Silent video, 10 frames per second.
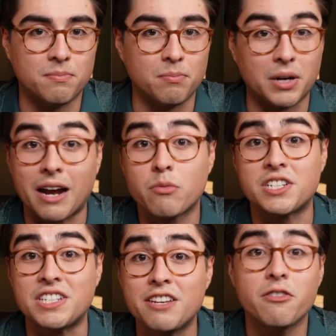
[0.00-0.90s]
but I
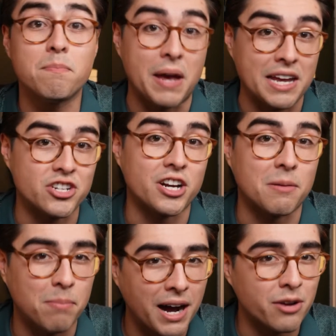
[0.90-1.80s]
receive a
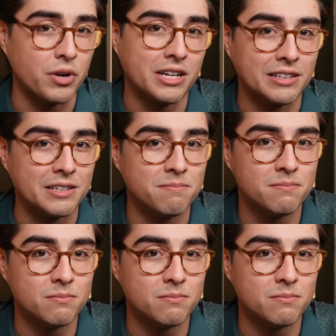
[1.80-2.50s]
paycheck bi-weekly.